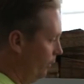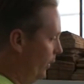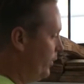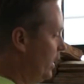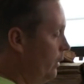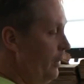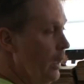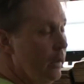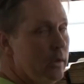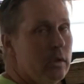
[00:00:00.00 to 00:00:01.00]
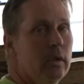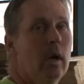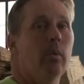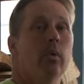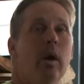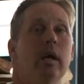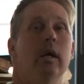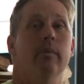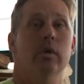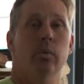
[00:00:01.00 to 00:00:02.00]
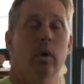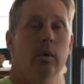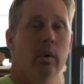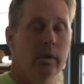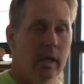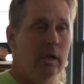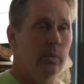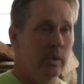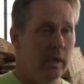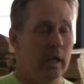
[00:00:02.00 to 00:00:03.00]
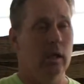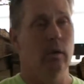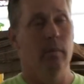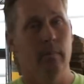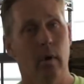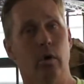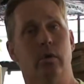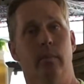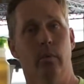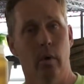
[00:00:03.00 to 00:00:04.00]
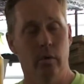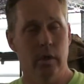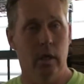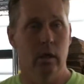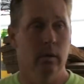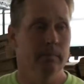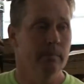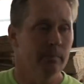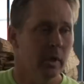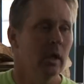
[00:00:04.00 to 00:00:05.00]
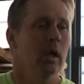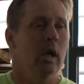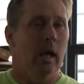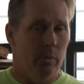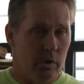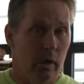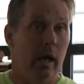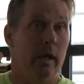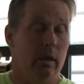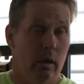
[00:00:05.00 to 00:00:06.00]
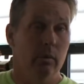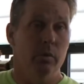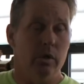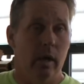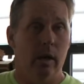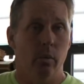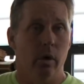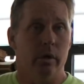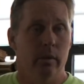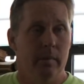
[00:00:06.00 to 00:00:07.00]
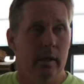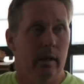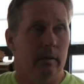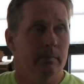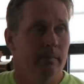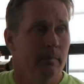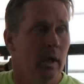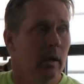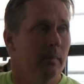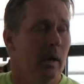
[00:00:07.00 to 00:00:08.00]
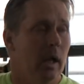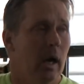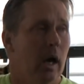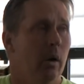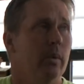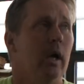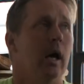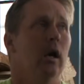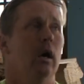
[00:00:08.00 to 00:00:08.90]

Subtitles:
15 bins that were ready every 21 days. We dated them and marked them and rotated them. It was a lot of work in the beginning, but we got it